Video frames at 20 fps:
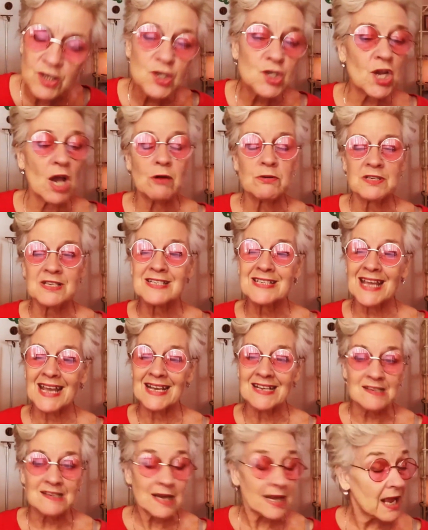shouted
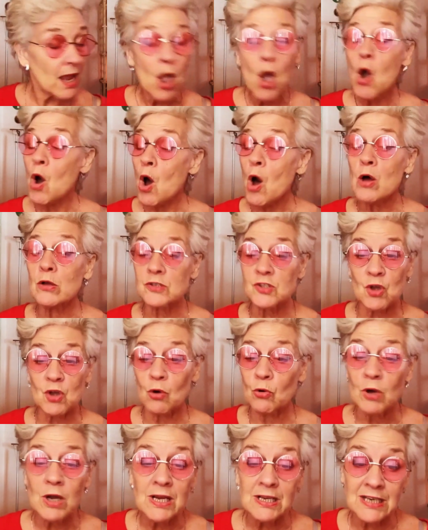Kingsley,
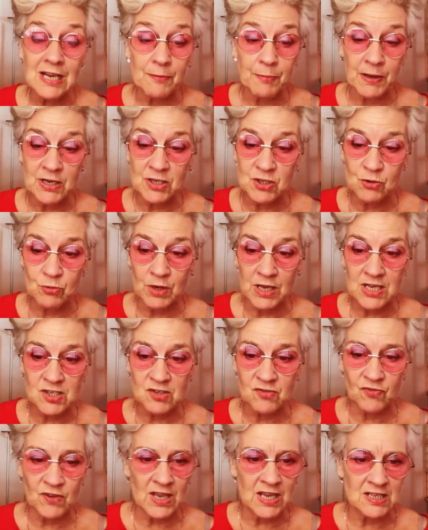also leaping to
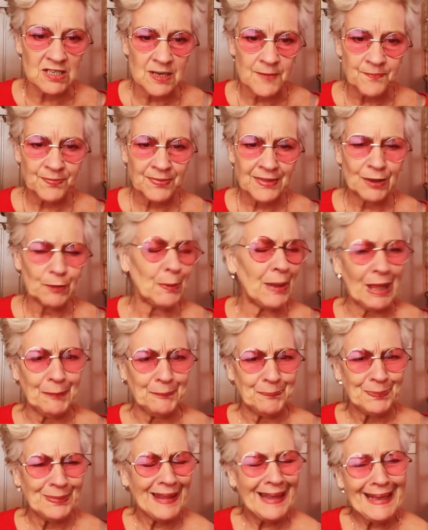his feet. "Well,
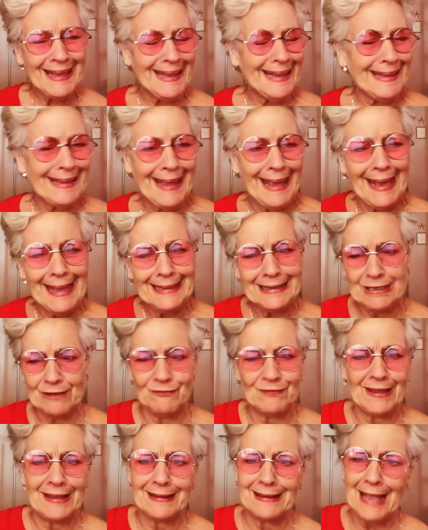he can't
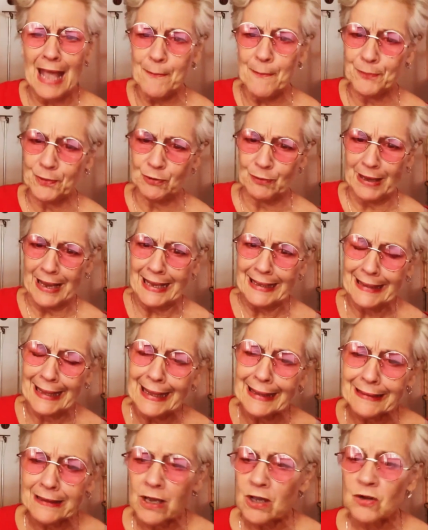have
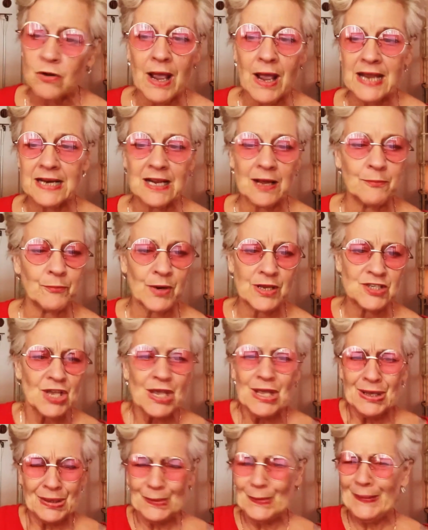disapparated," cried Umbridge.
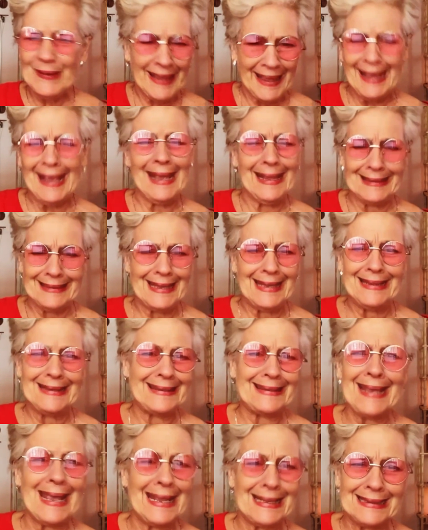"You can't
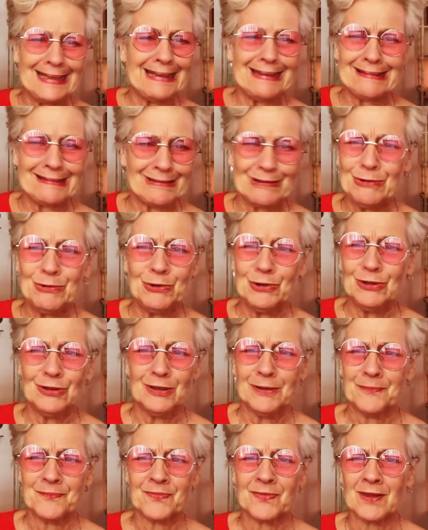inside the
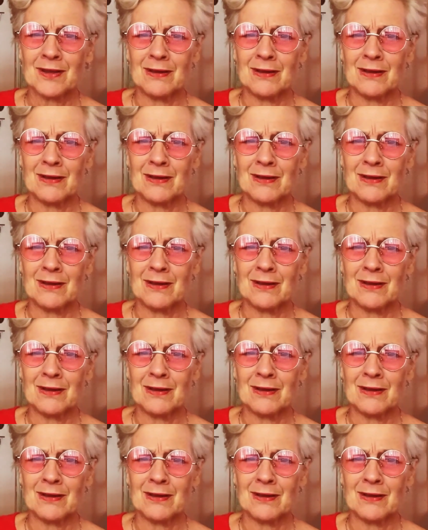school."